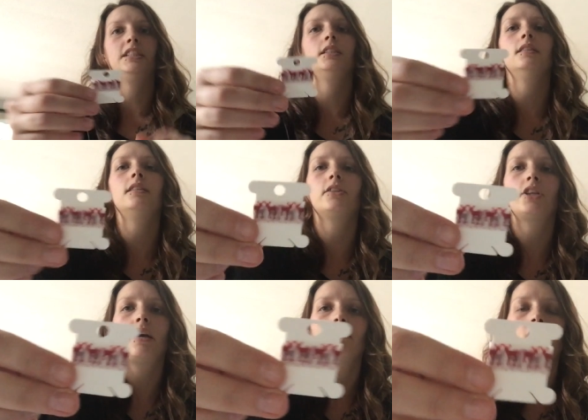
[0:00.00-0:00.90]
my
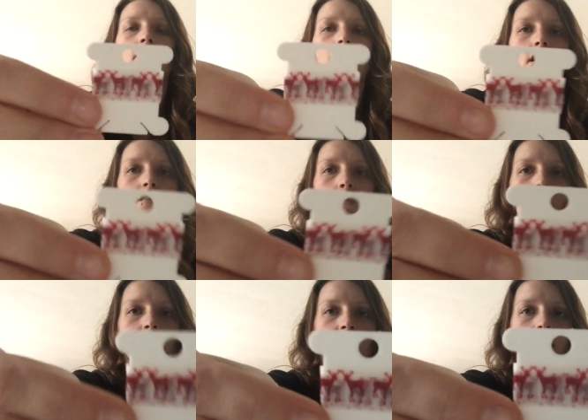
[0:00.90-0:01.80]
gosh, I love this
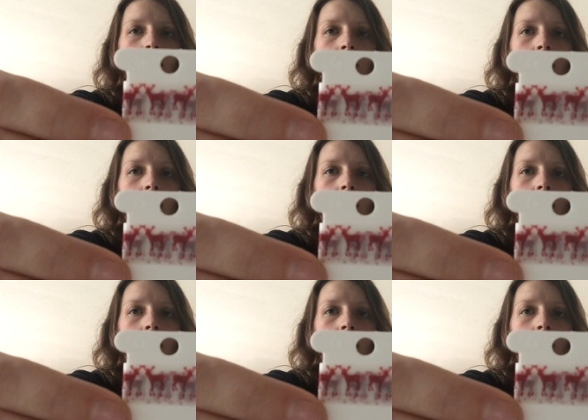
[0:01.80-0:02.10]
washi.